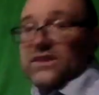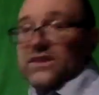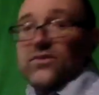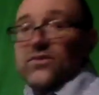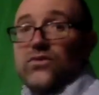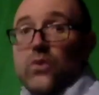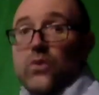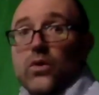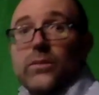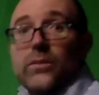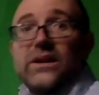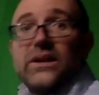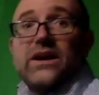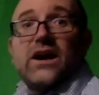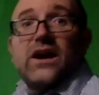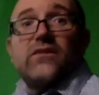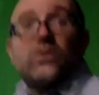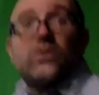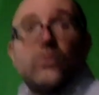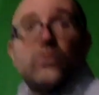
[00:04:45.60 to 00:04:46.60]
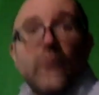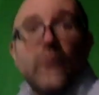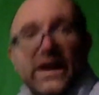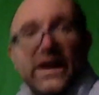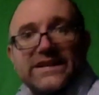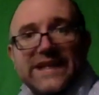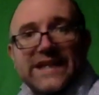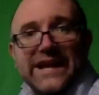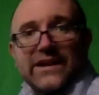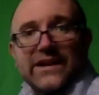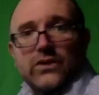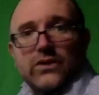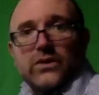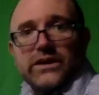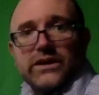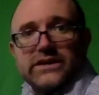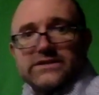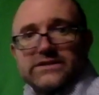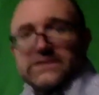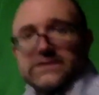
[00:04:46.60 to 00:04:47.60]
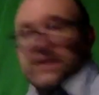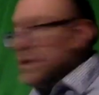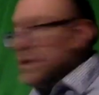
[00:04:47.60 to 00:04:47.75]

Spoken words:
formula of a rectangle is.